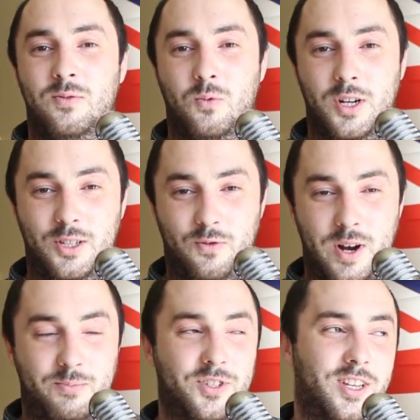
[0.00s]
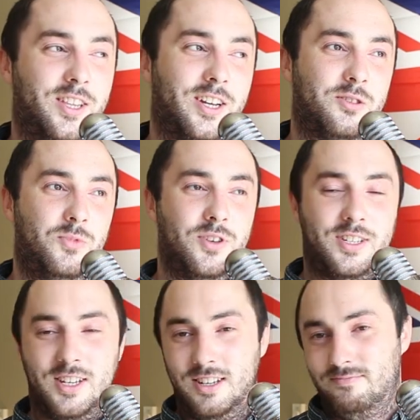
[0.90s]
wanted to represent their
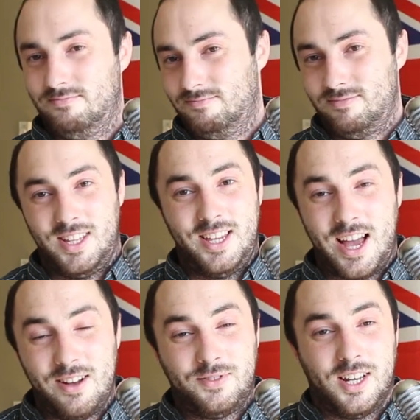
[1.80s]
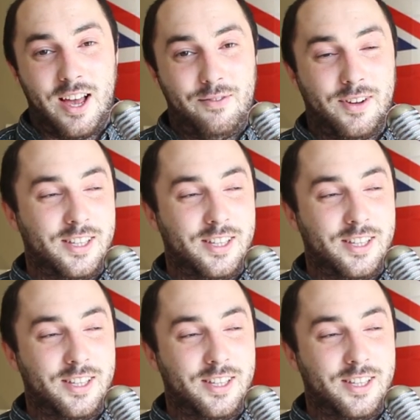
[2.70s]
community in the afterlife.